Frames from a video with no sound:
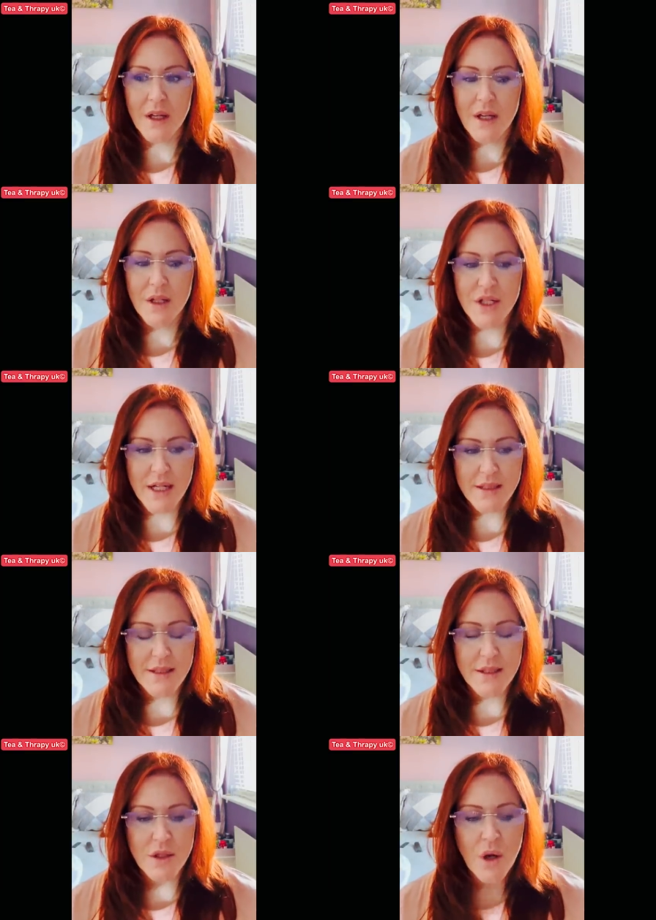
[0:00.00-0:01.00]

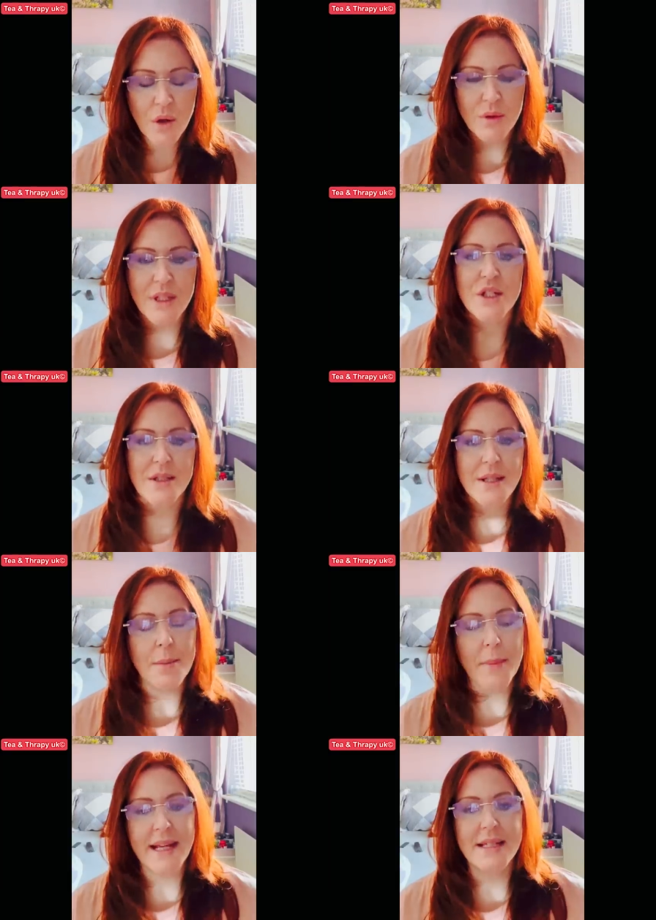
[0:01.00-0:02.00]
just, not only just the
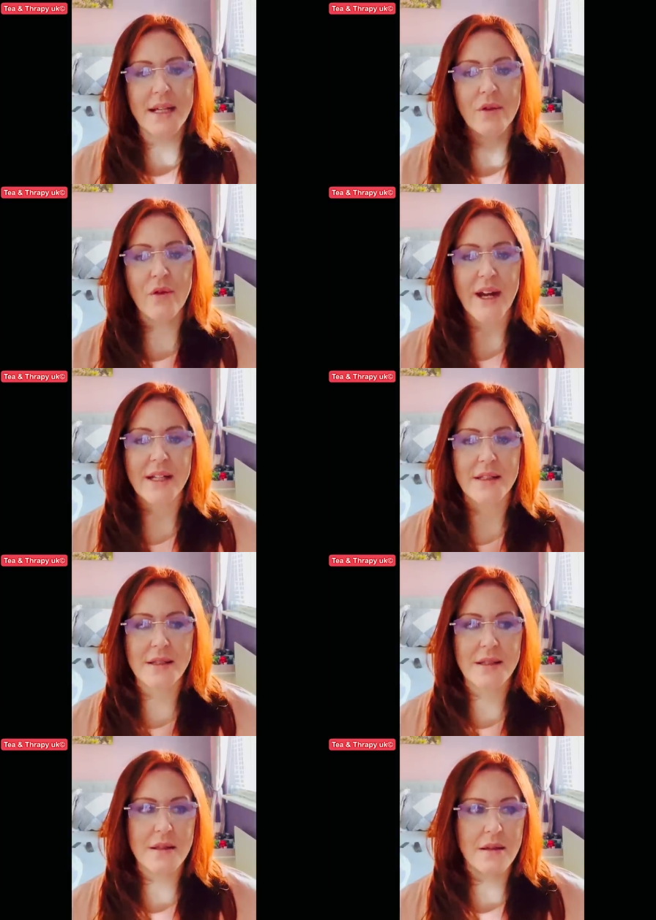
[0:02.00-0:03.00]
amazing
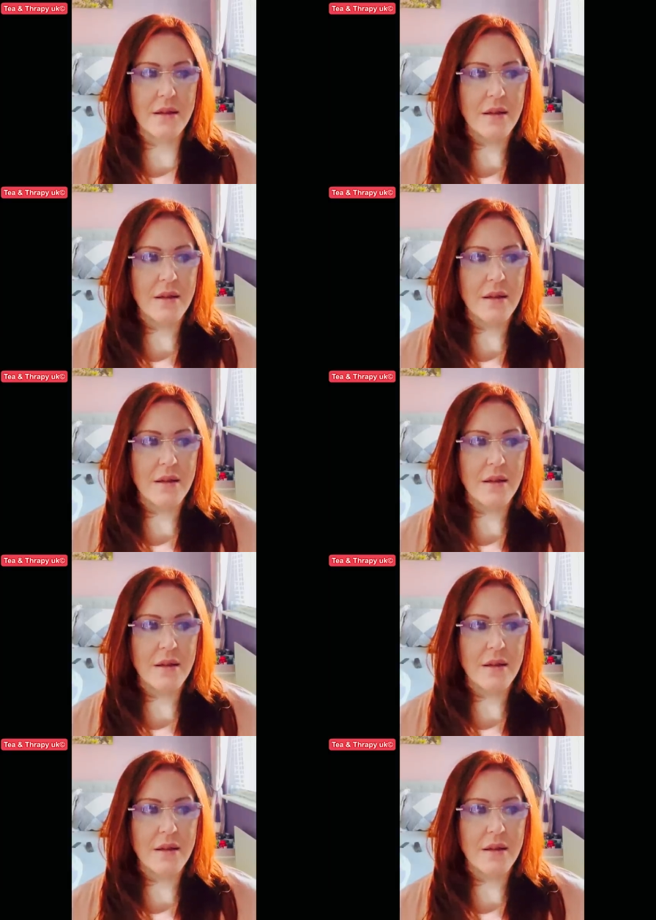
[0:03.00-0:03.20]
friends